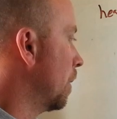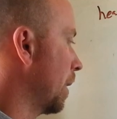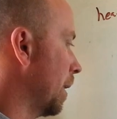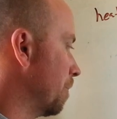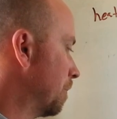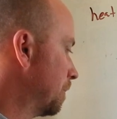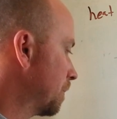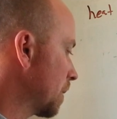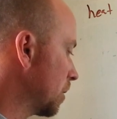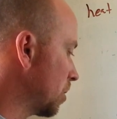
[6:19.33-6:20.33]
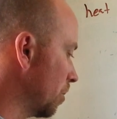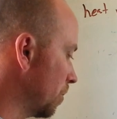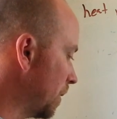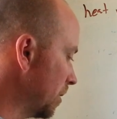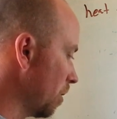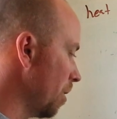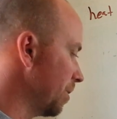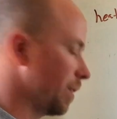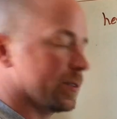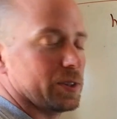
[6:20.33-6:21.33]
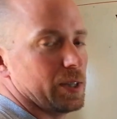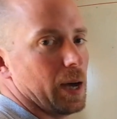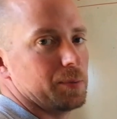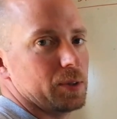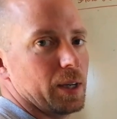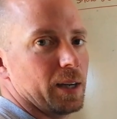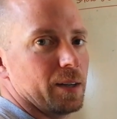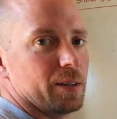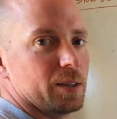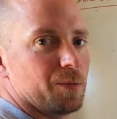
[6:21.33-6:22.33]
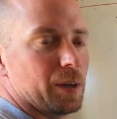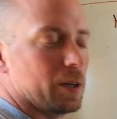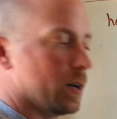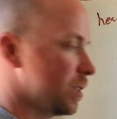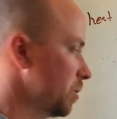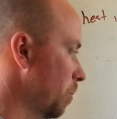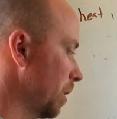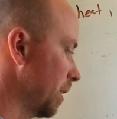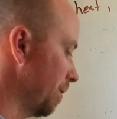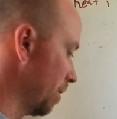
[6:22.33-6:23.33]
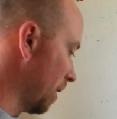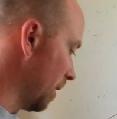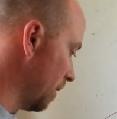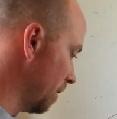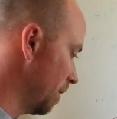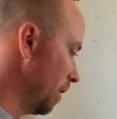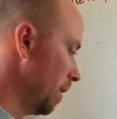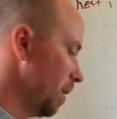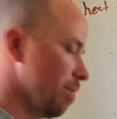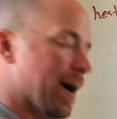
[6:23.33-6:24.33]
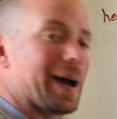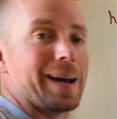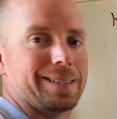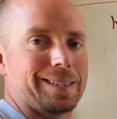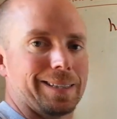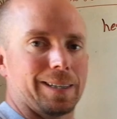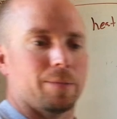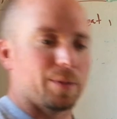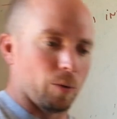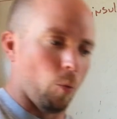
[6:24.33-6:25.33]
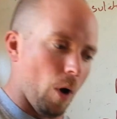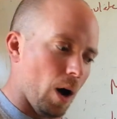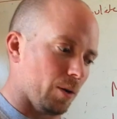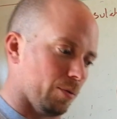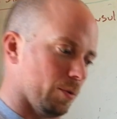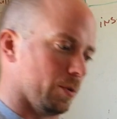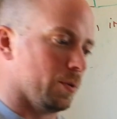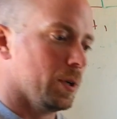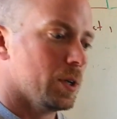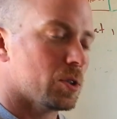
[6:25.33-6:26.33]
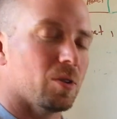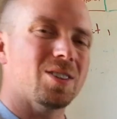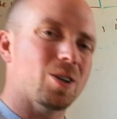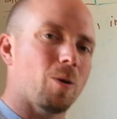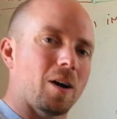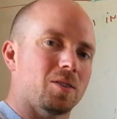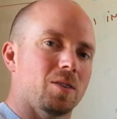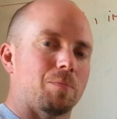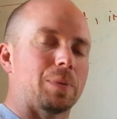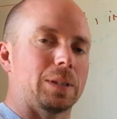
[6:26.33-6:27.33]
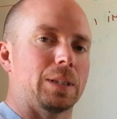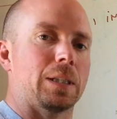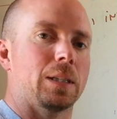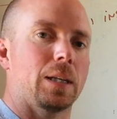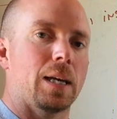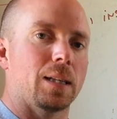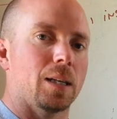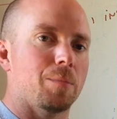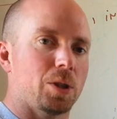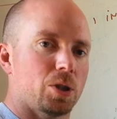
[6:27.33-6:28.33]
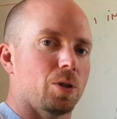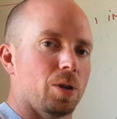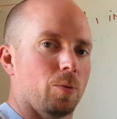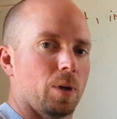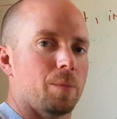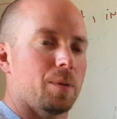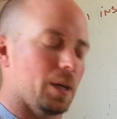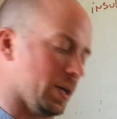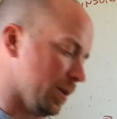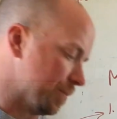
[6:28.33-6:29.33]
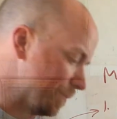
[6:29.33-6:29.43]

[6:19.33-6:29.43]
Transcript: Okay, so these are all the different steps, and in this video I just want to give you kind of my idea, the walkthrough. So let's go out to the building and let me show you what I'm thinking.